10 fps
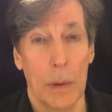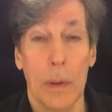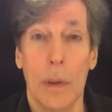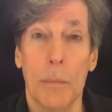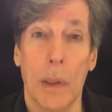
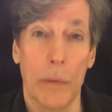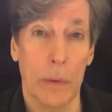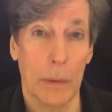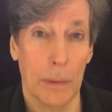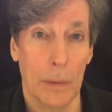The mother.
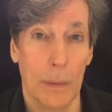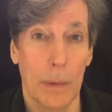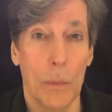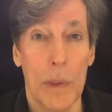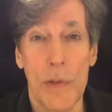
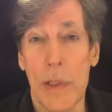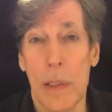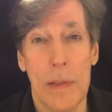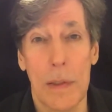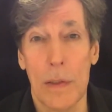One
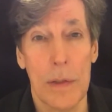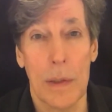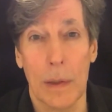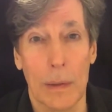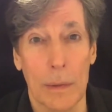sees these
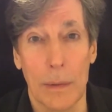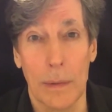things.